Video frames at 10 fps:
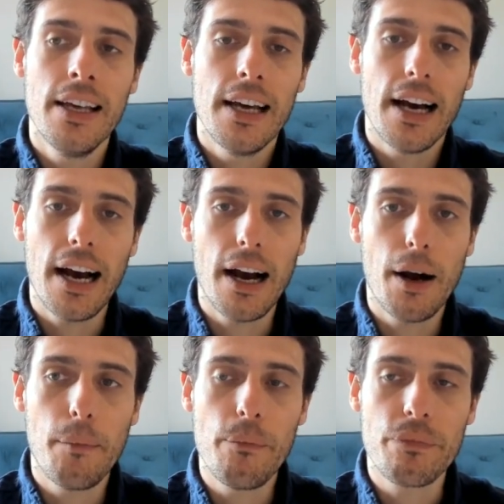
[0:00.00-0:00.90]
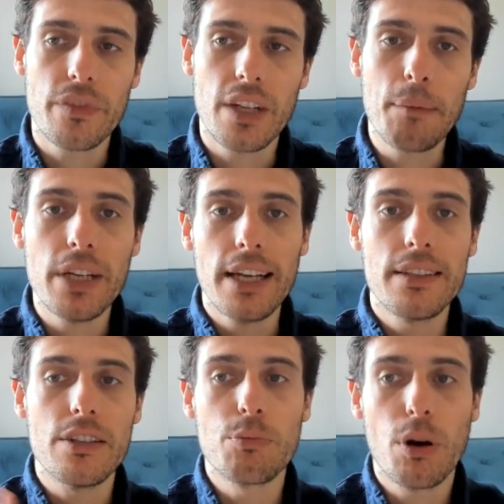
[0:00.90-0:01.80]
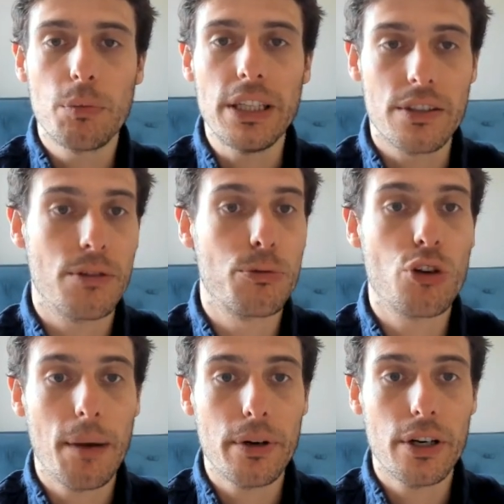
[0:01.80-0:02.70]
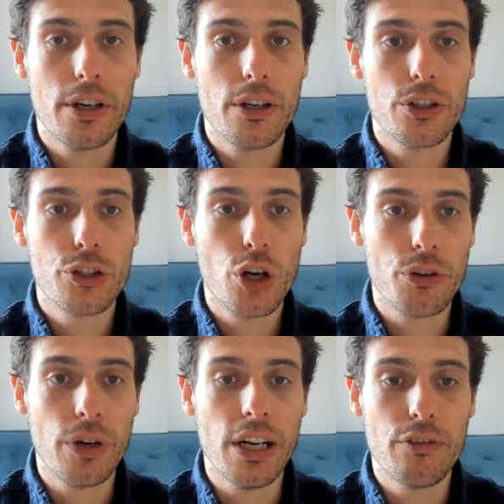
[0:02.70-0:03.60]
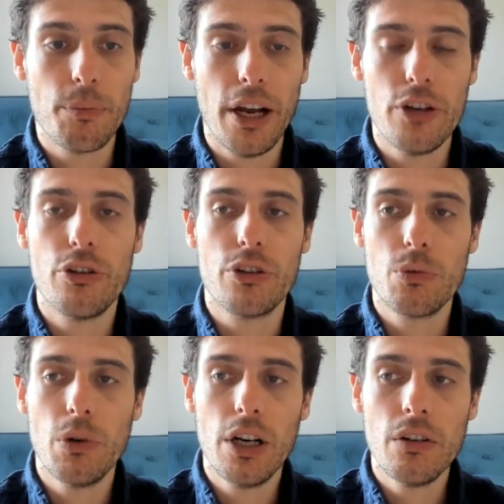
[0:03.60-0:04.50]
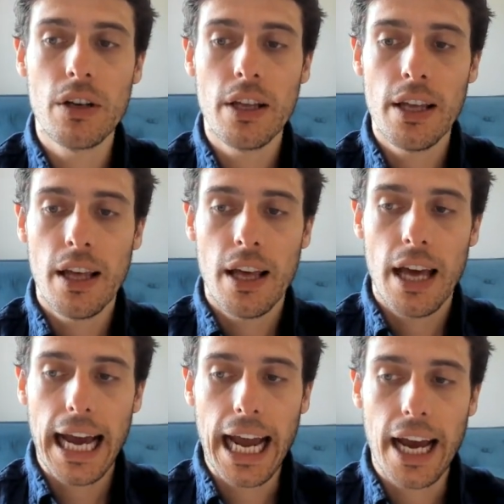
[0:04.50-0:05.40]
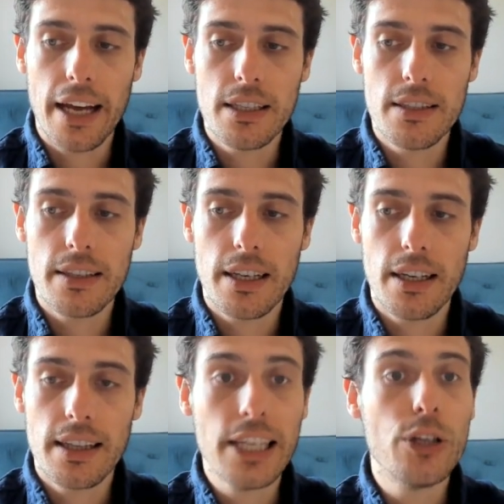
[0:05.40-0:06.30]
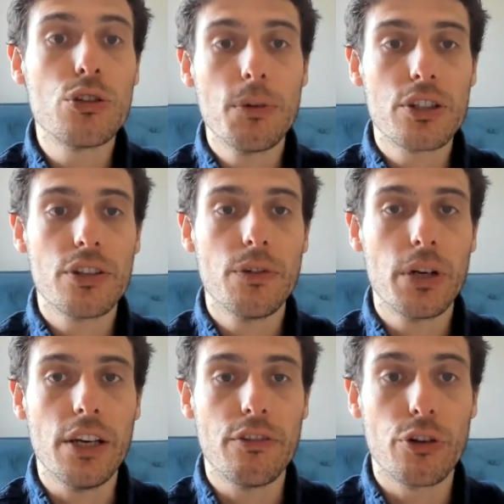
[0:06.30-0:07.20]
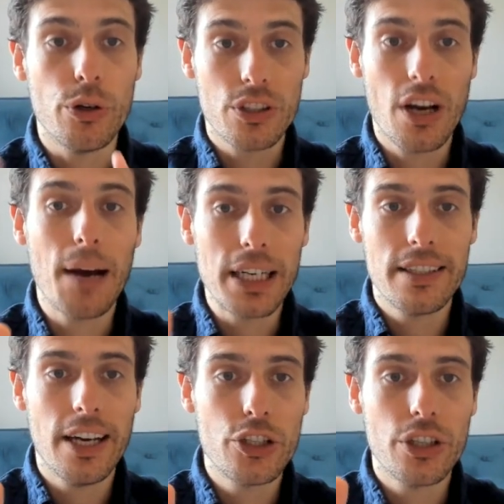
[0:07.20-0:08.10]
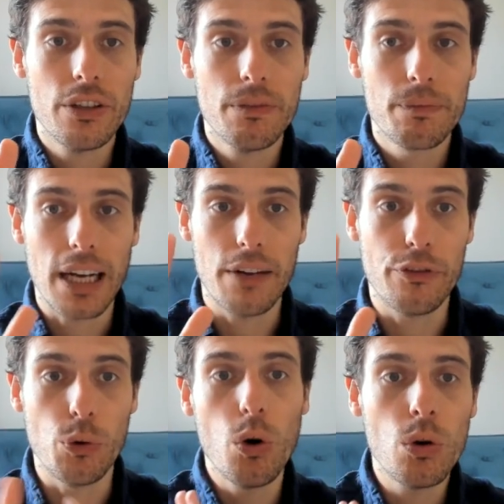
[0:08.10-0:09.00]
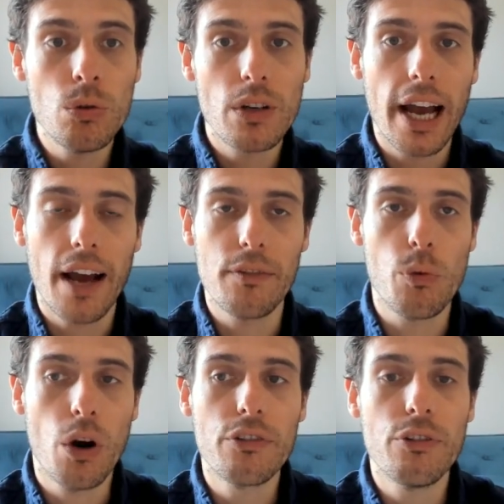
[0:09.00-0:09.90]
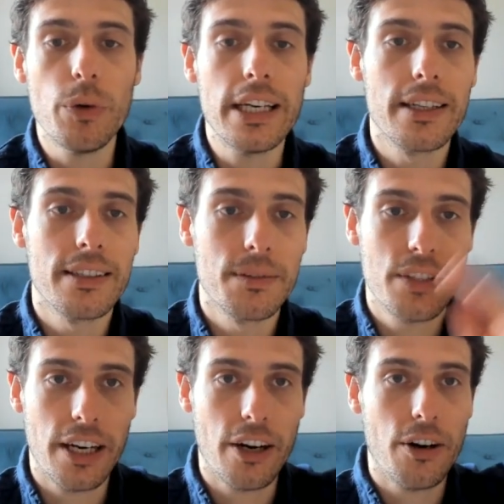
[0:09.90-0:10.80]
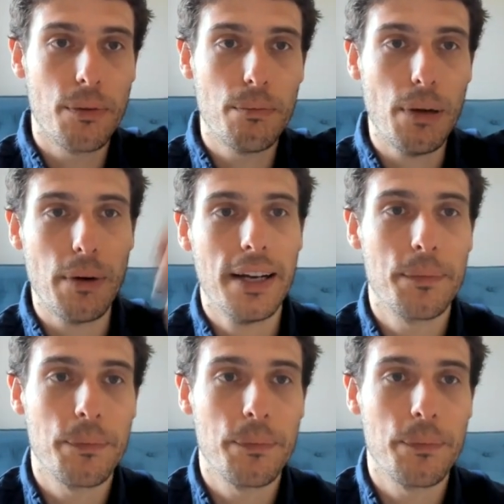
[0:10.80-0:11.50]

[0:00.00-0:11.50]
Up next is probably the subscriber chart reading for Patreon as well. And thank you so much, everybody, for your time and attention. I love you all. Have a wonderful week. Take care. Bye-bye.